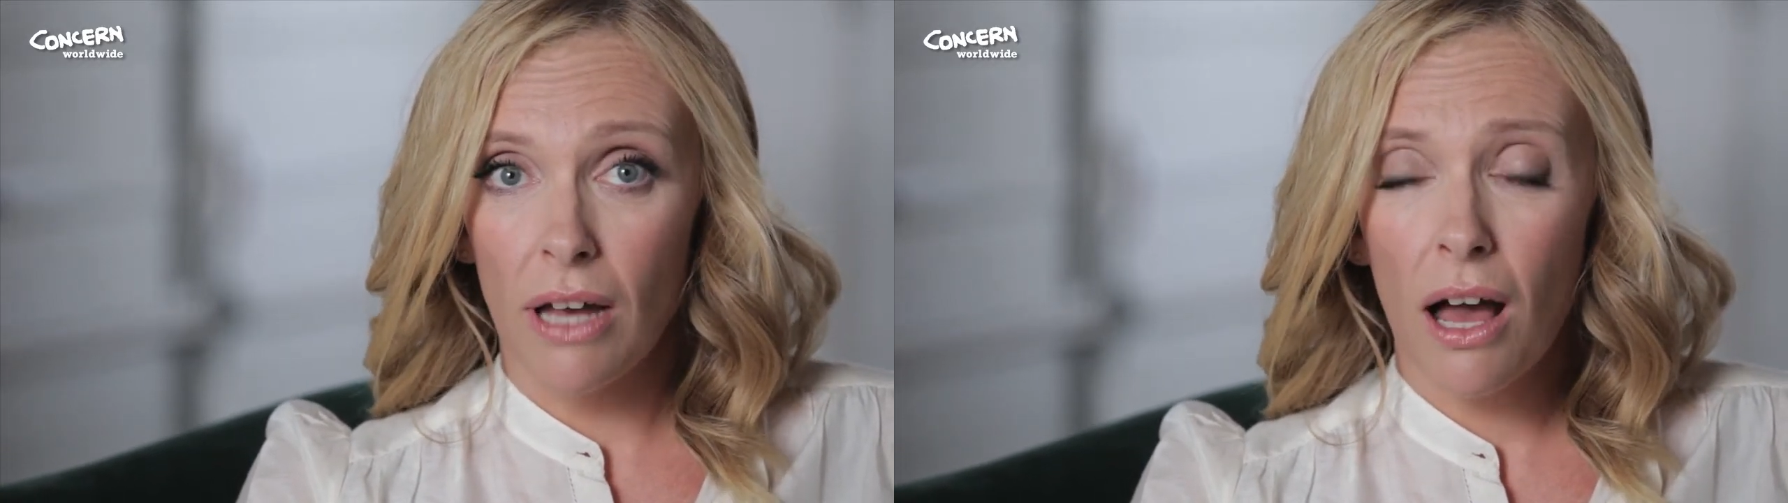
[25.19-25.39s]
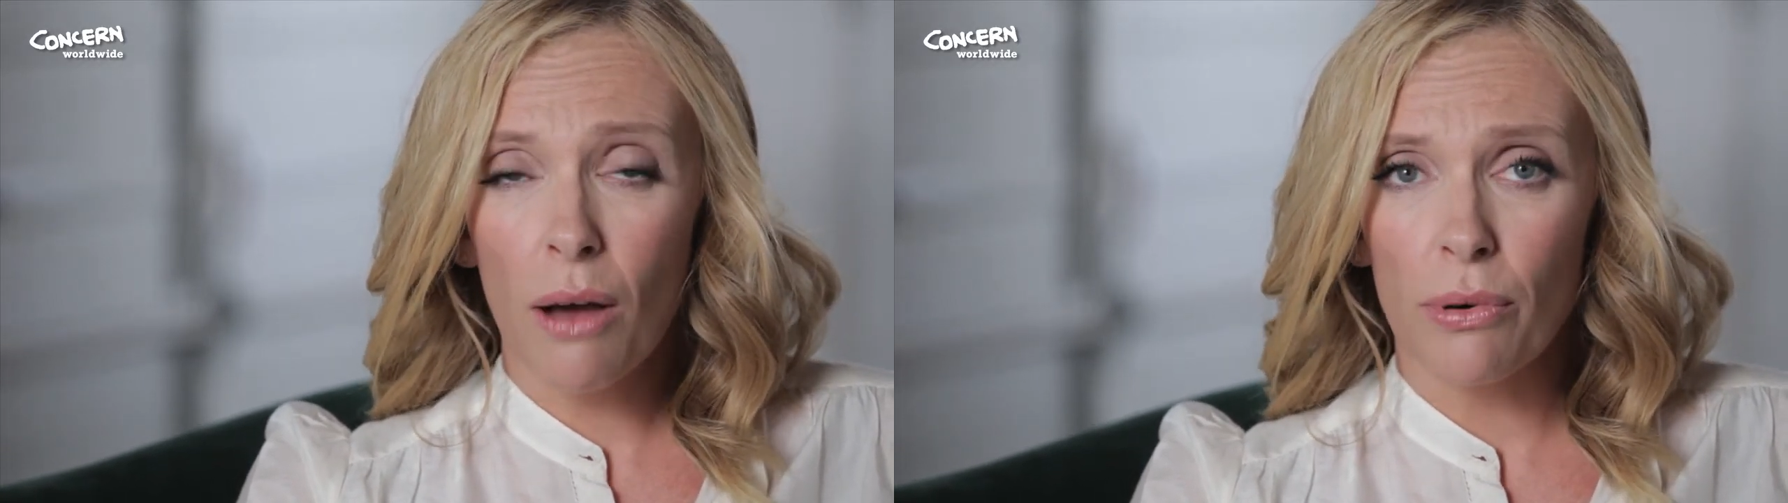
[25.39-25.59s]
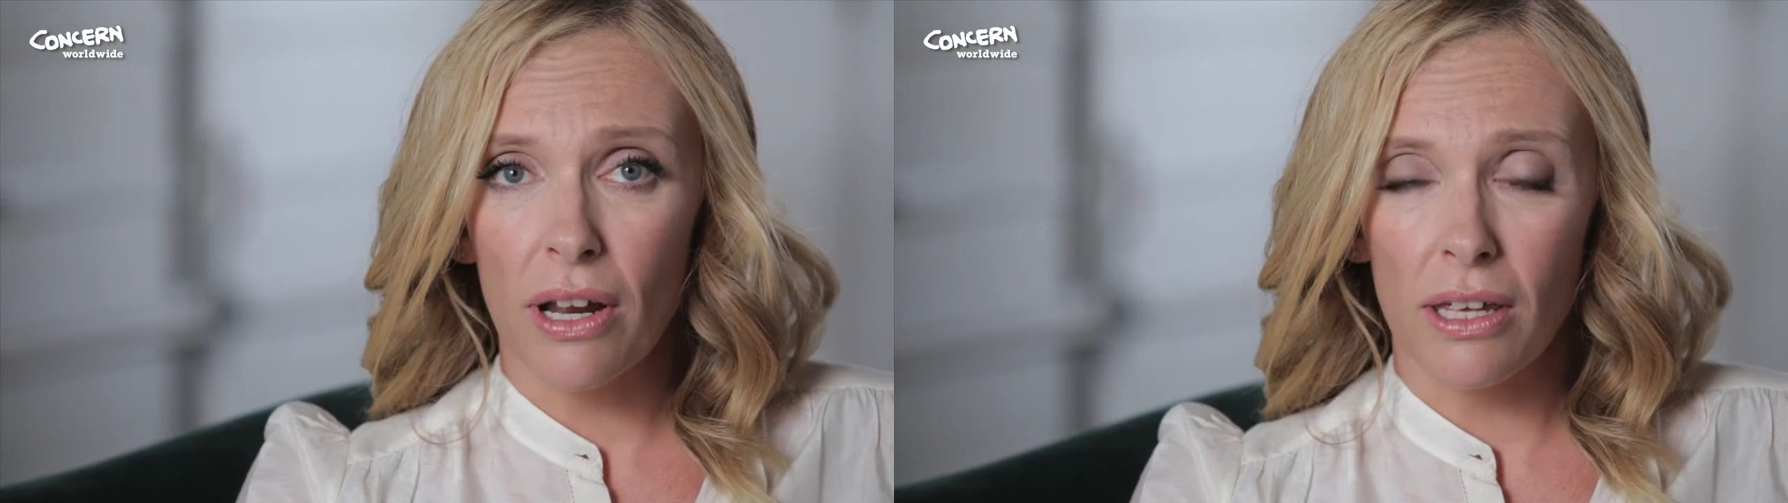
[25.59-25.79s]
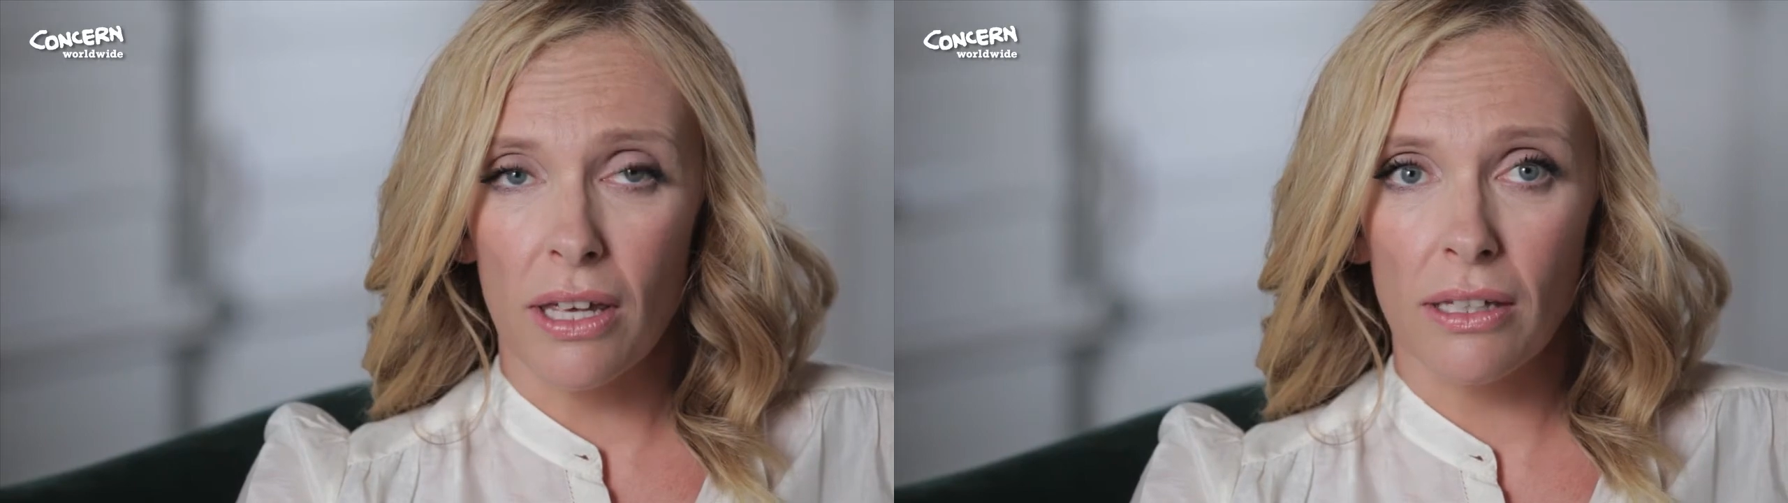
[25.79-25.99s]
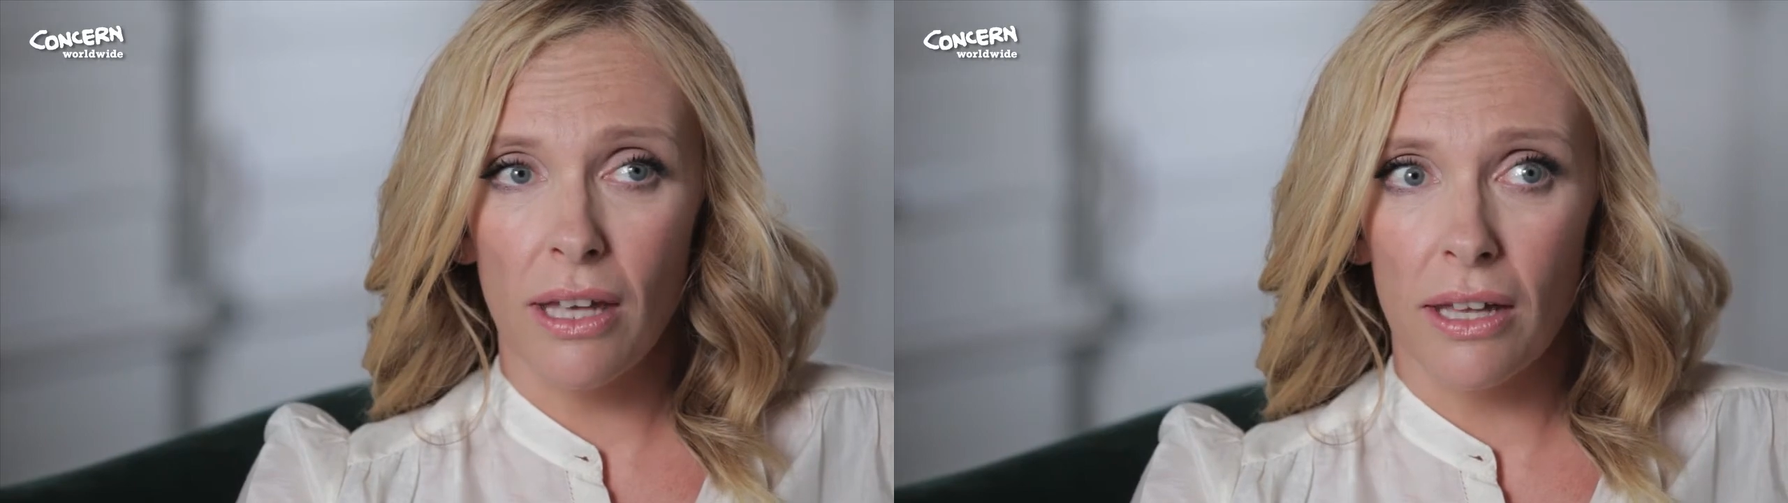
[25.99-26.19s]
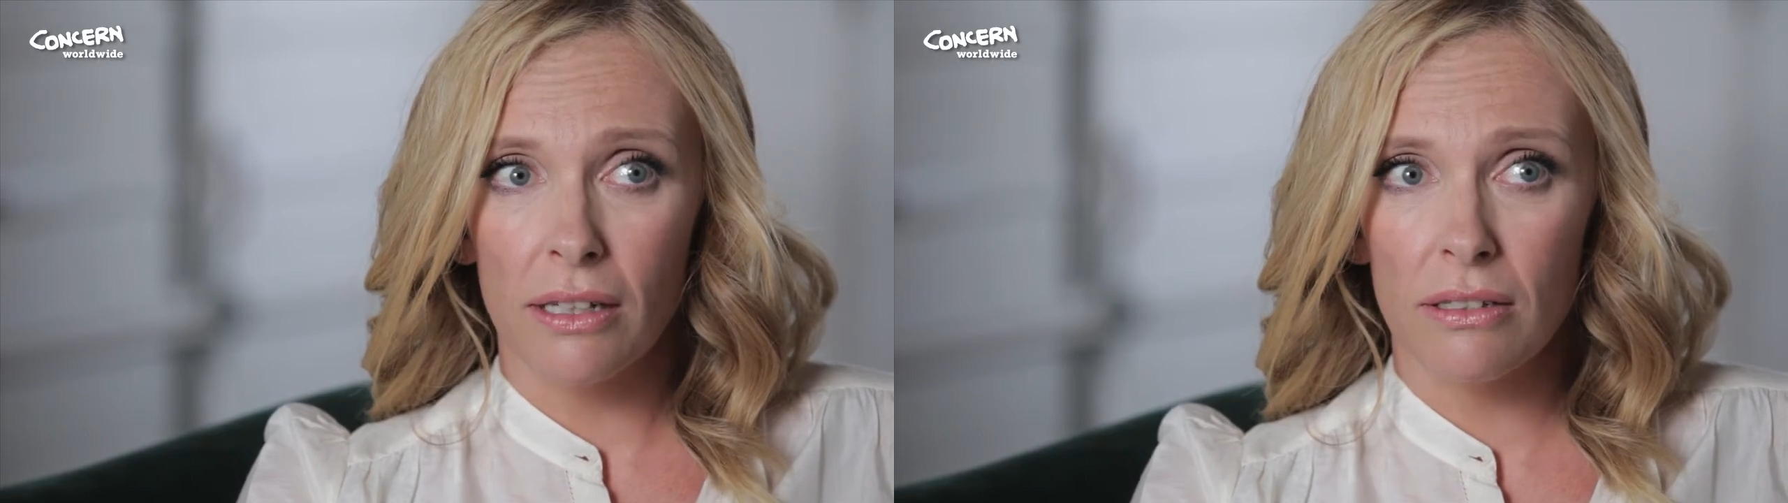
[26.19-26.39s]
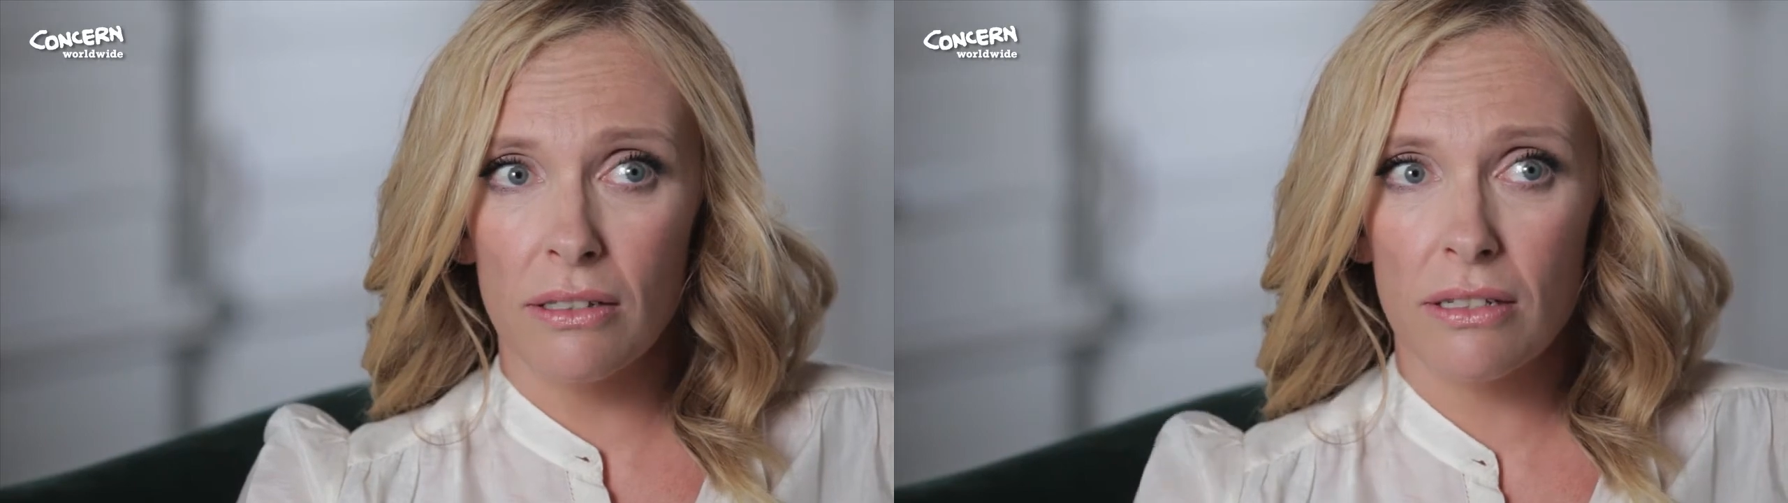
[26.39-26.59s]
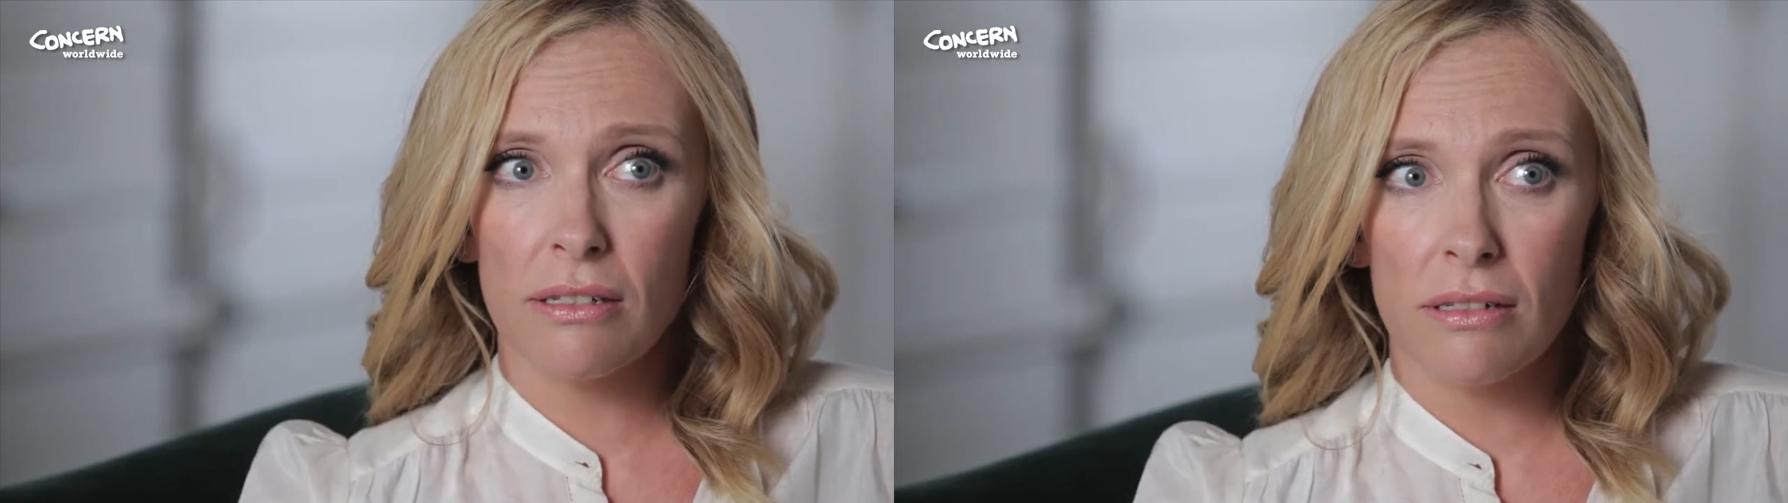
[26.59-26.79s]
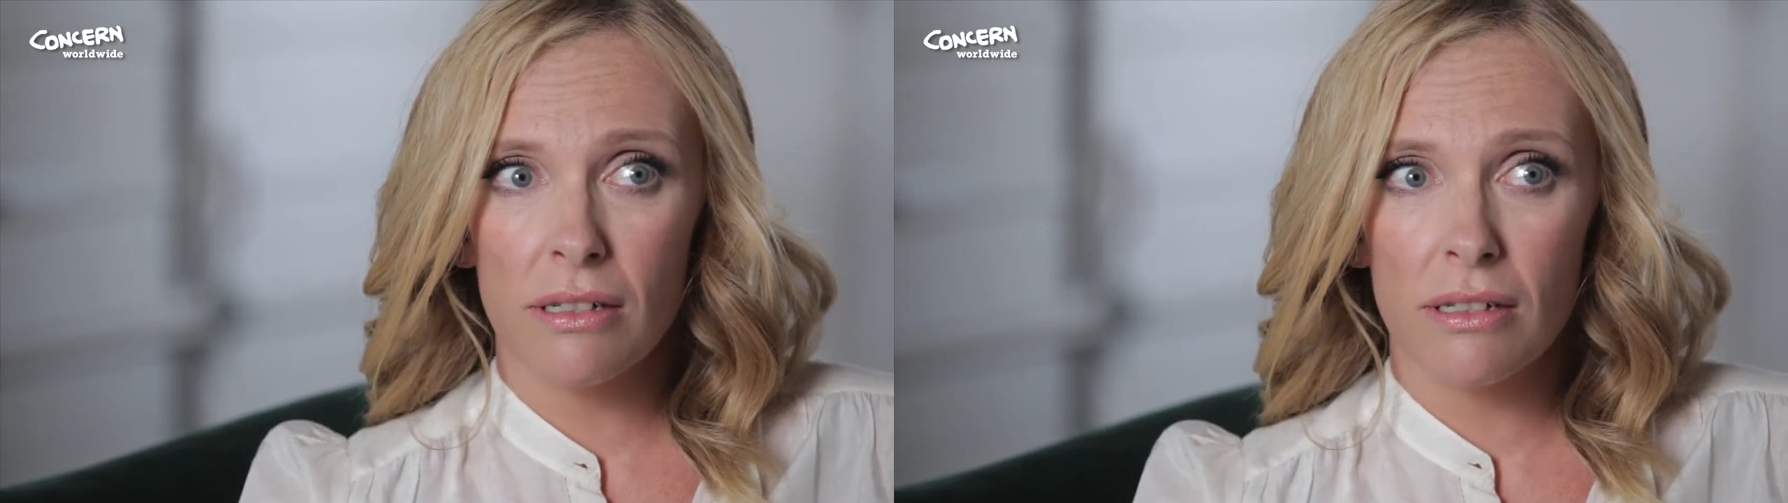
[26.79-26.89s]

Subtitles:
heartbreaking. And